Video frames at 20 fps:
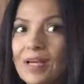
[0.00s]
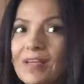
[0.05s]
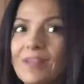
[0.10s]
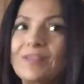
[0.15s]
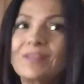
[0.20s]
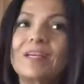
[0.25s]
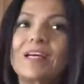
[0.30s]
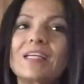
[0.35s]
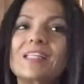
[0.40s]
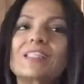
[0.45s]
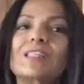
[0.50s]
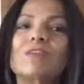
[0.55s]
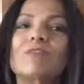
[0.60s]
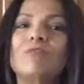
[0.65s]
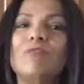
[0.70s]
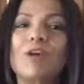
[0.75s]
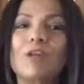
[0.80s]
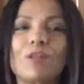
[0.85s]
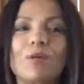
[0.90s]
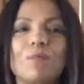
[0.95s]
You guys could
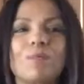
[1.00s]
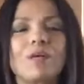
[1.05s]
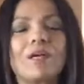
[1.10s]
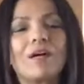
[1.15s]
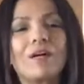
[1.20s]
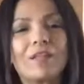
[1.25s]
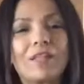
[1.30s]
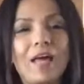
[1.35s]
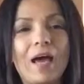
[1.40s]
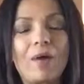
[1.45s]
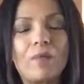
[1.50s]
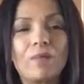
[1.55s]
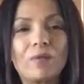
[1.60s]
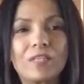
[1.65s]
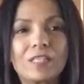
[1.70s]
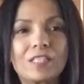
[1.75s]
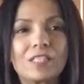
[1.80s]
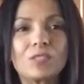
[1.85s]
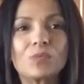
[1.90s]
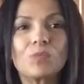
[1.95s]
follow me on that one
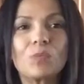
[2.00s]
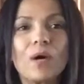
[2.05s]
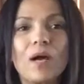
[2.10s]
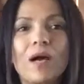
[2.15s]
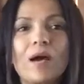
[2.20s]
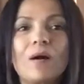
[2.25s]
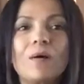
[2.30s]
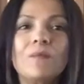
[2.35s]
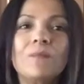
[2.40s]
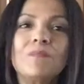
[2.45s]
as well.